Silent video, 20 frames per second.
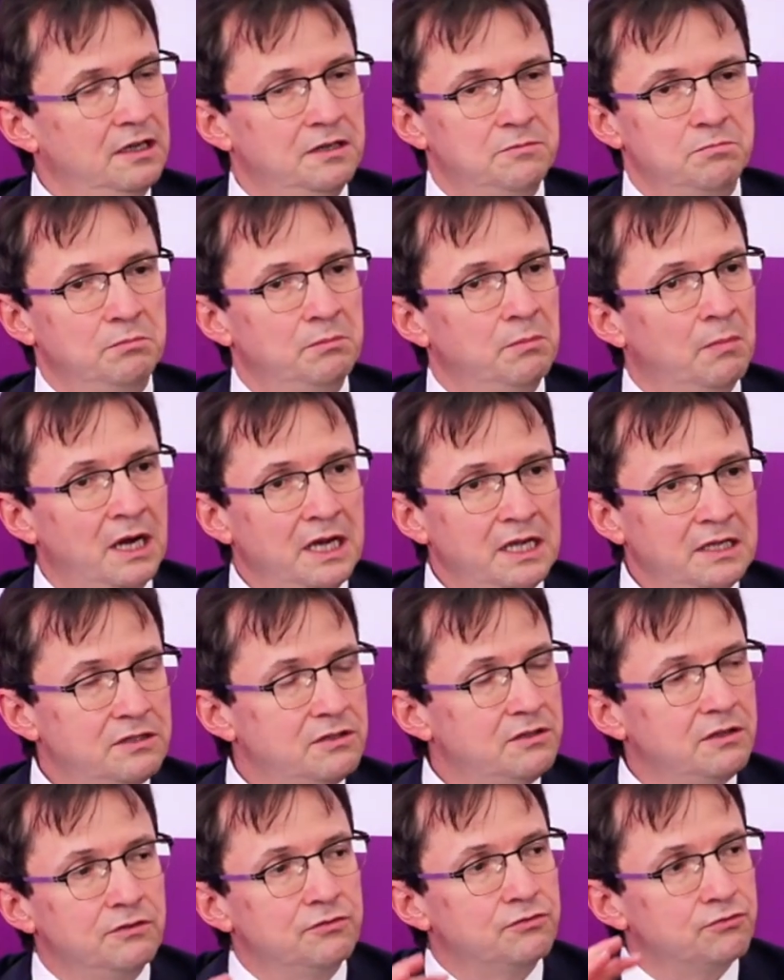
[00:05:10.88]
It might
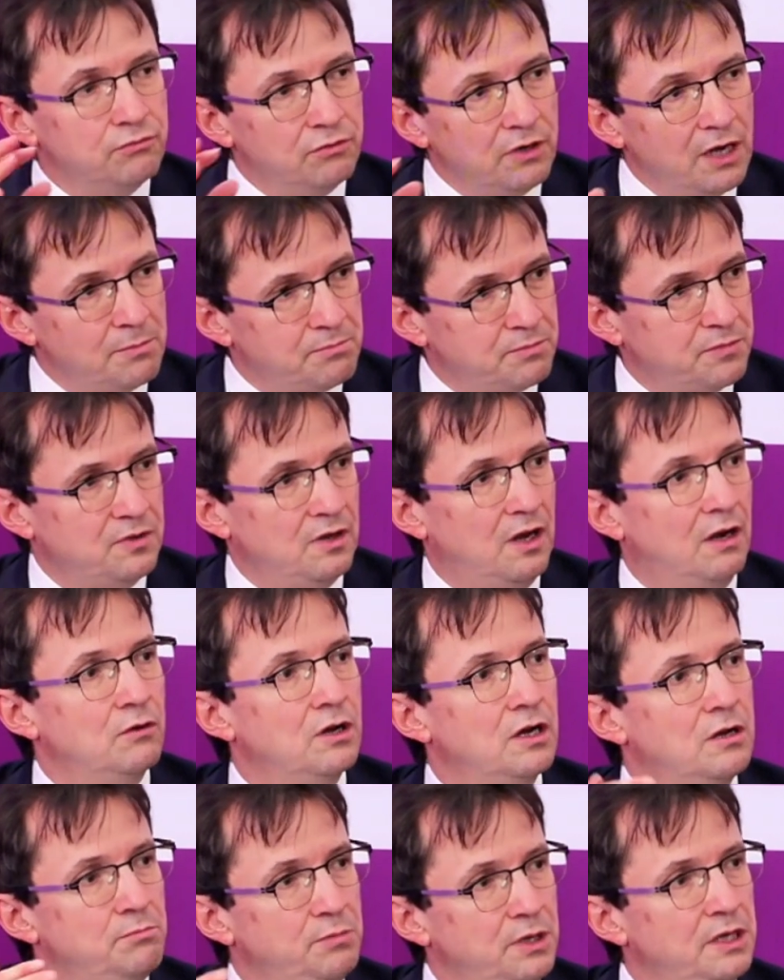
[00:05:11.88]
disrupt
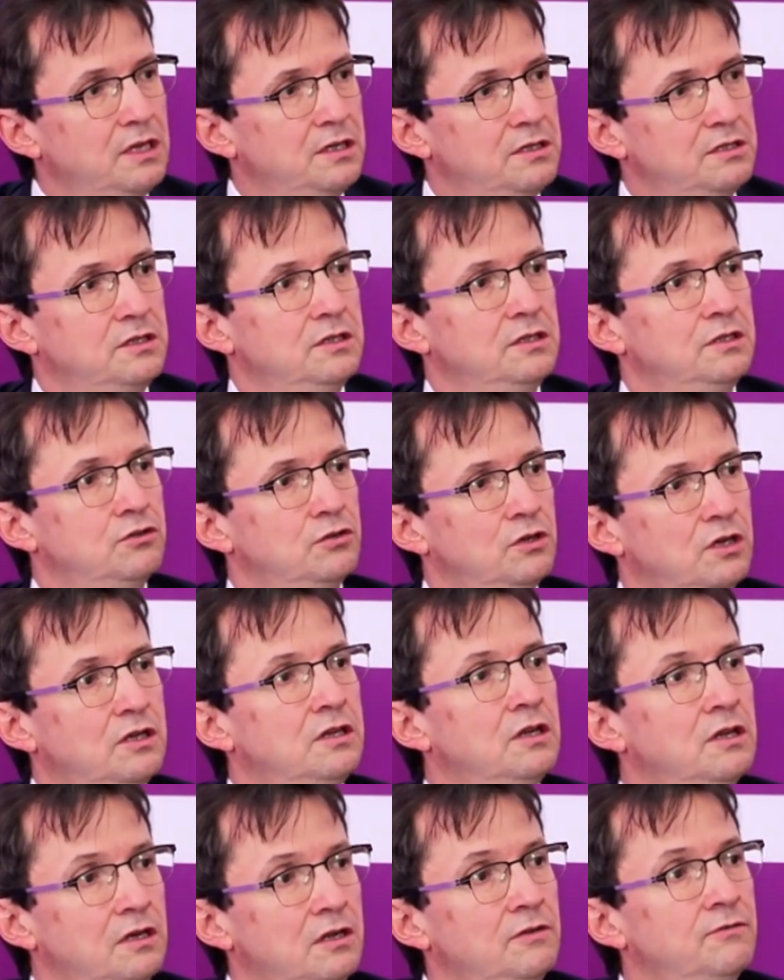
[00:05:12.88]
our ability to
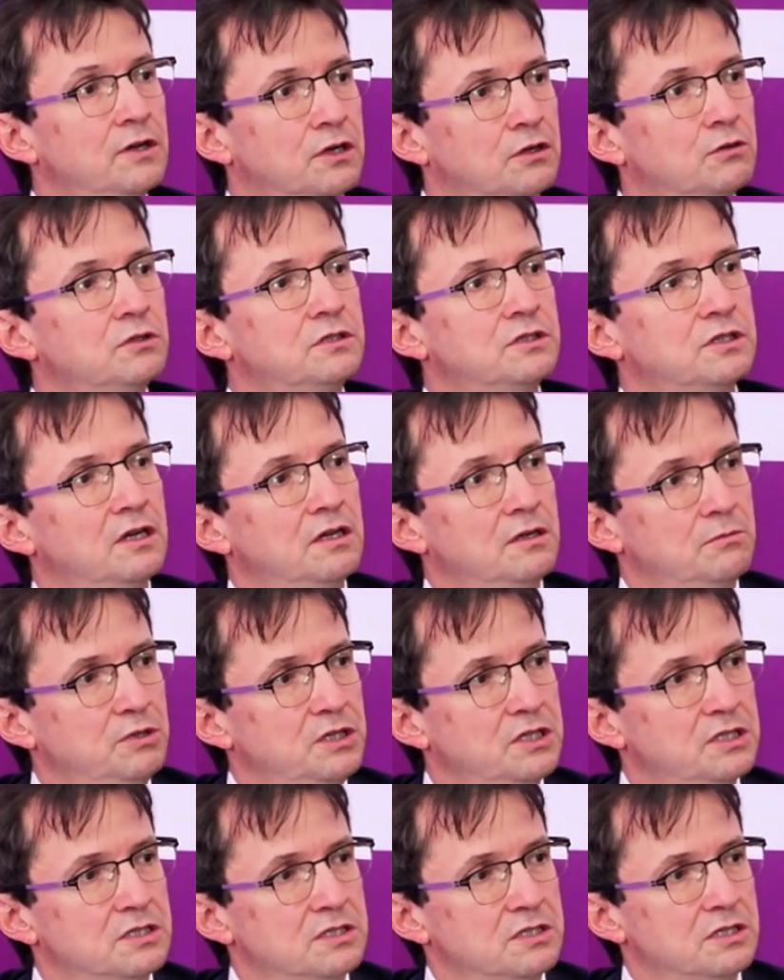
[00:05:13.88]
deliver good
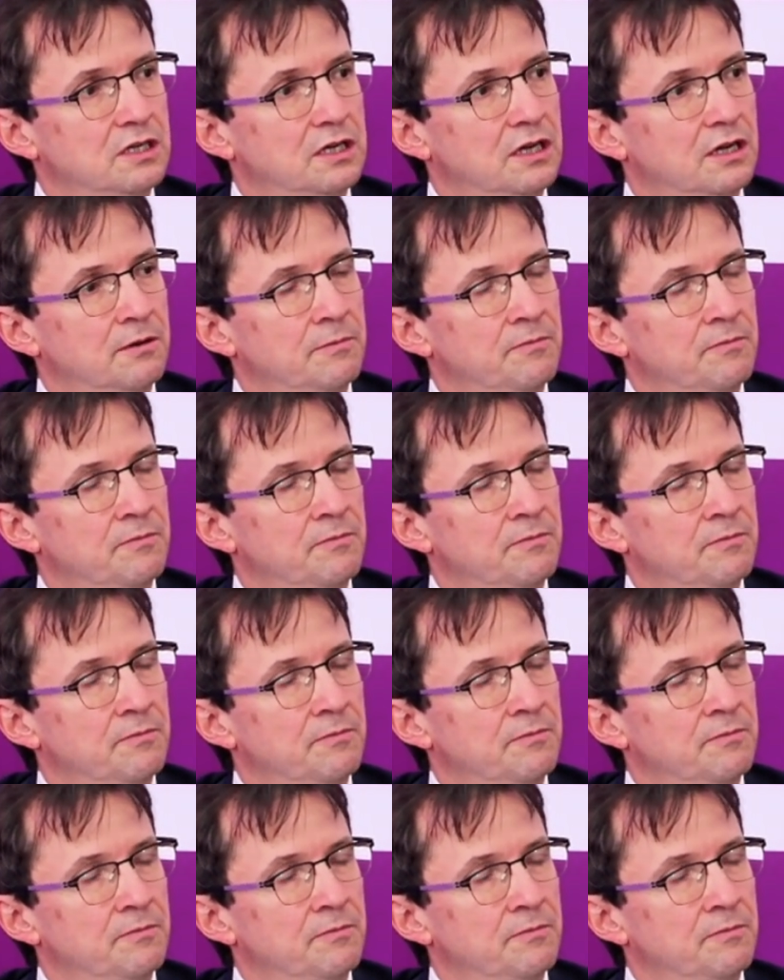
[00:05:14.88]
diabetes care.